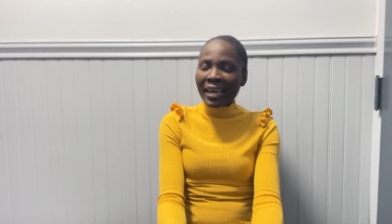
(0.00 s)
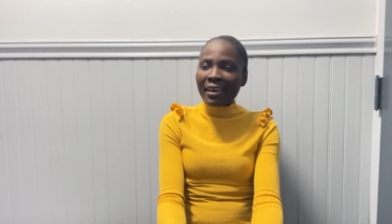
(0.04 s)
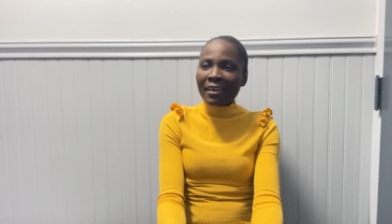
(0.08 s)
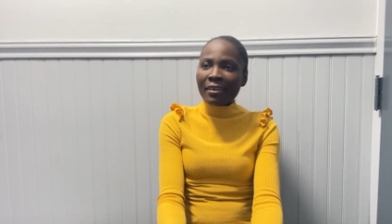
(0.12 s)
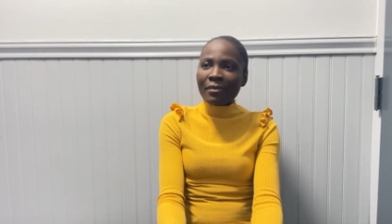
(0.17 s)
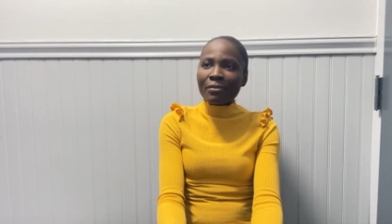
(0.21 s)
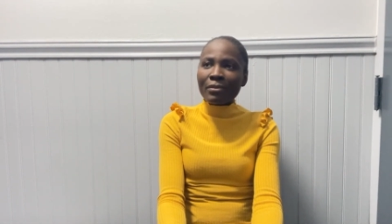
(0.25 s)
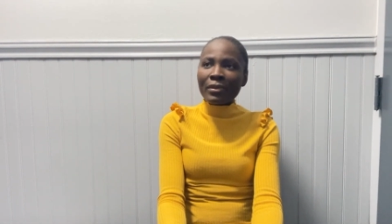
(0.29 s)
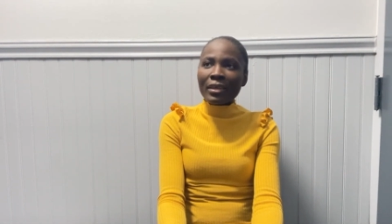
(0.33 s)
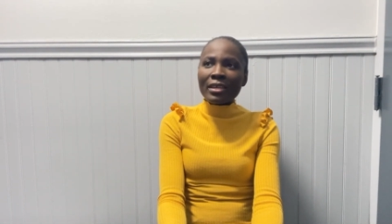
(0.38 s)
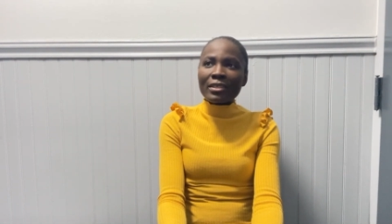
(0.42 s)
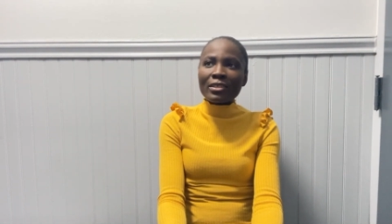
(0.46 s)

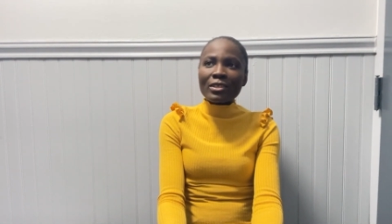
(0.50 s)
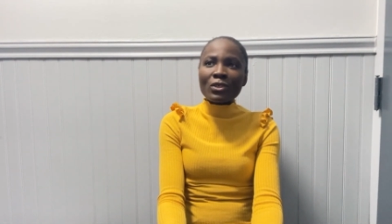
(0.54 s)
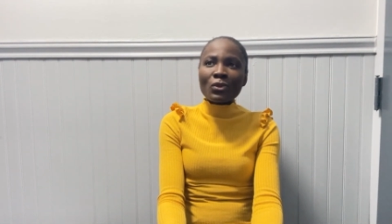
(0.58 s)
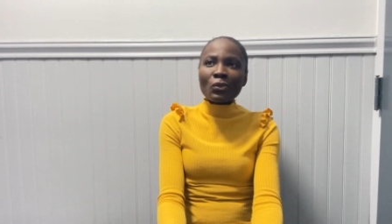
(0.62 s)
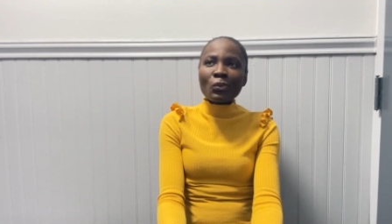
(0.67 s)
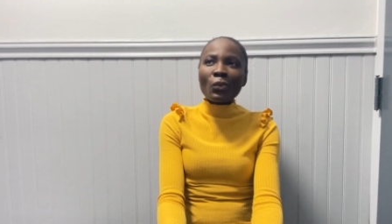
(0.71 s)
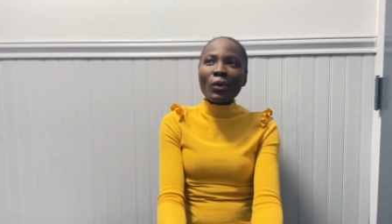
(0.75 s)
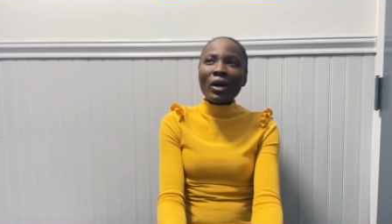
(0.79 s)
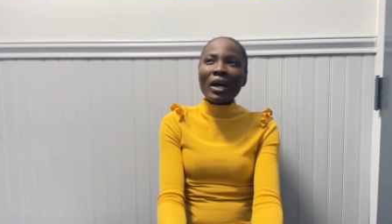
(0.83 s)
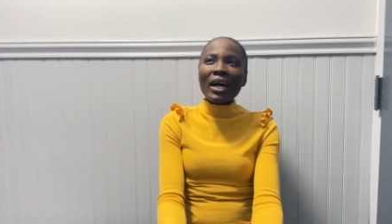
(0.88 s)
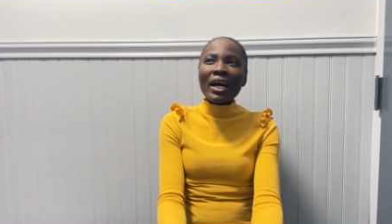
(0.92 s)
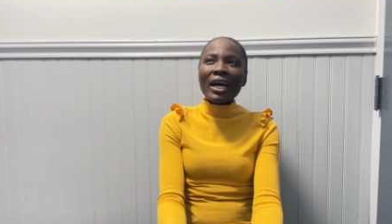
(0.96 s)
And that's
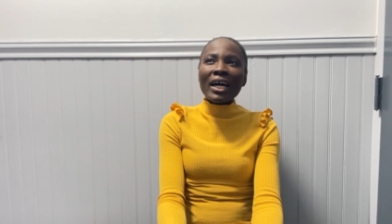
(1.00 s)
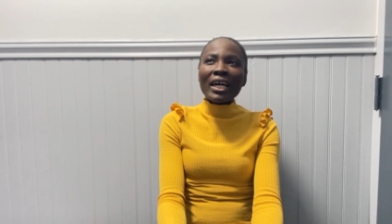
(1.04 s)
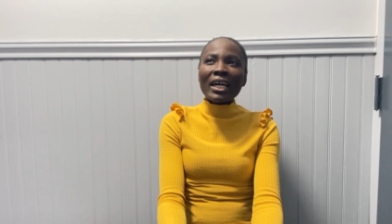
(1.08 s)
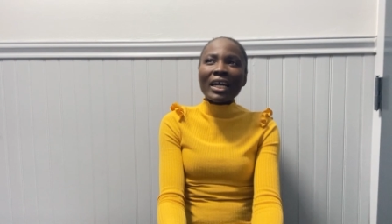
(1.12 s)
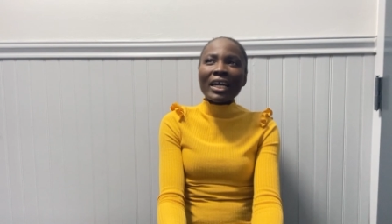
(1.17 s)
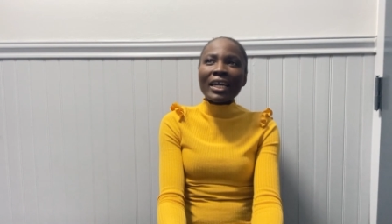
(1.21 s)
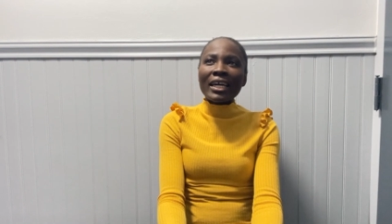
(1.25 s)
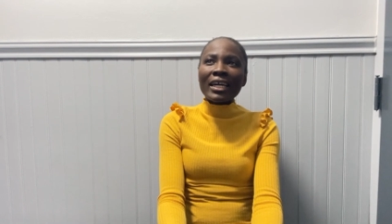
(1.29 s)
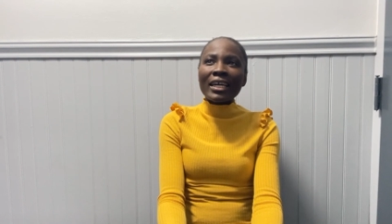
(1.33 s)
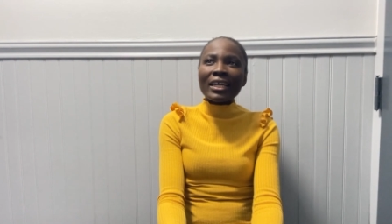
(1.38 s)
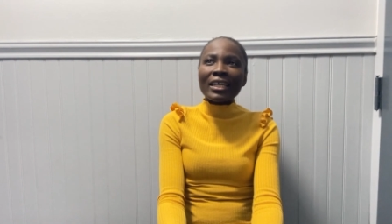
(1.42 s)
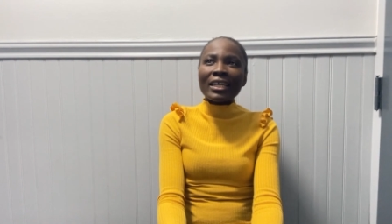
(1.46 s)

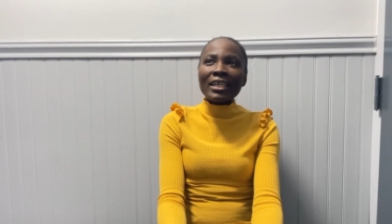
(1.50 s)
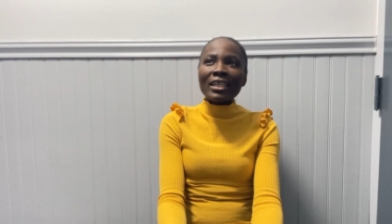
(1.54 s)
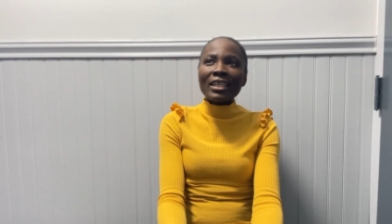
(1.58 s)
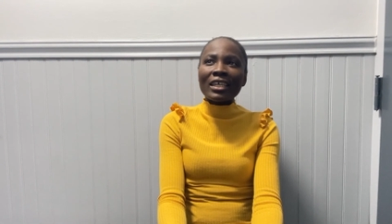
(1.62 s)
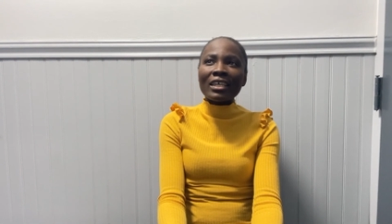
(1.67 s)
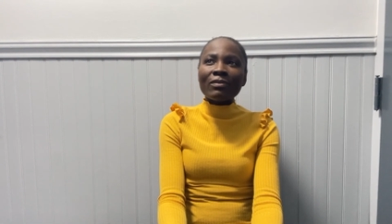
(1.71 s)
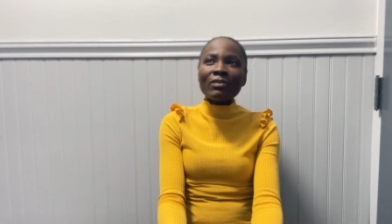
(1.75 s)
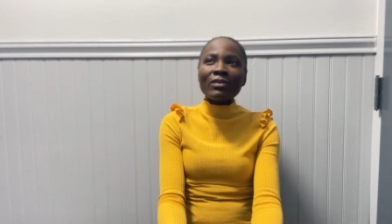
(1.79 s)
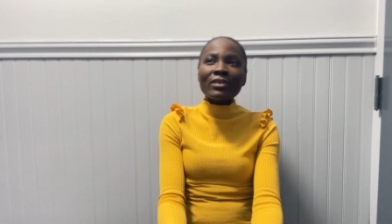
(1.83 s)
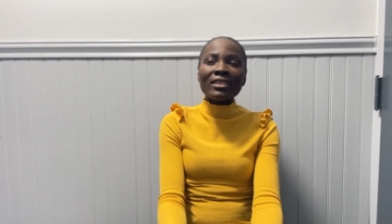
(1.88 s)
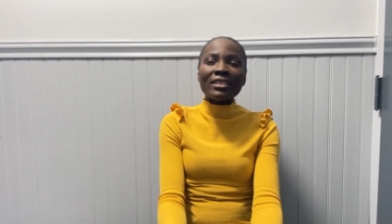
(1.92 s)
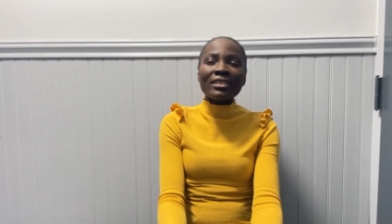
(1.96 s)
why
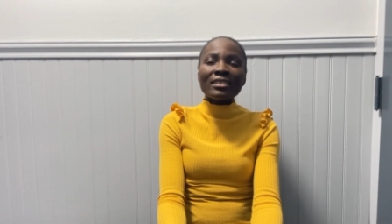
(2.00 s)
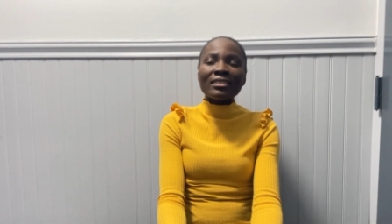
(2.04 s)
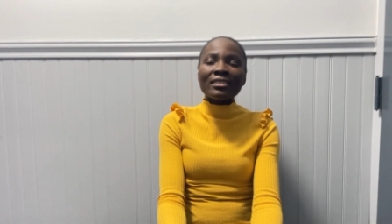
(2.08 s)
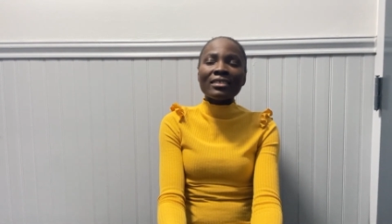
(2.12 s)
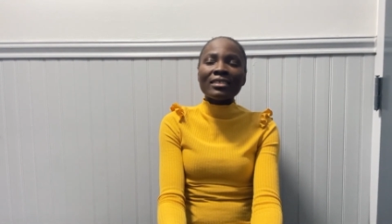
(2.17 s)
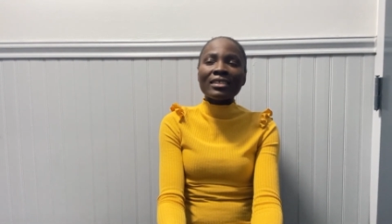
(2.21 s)
even in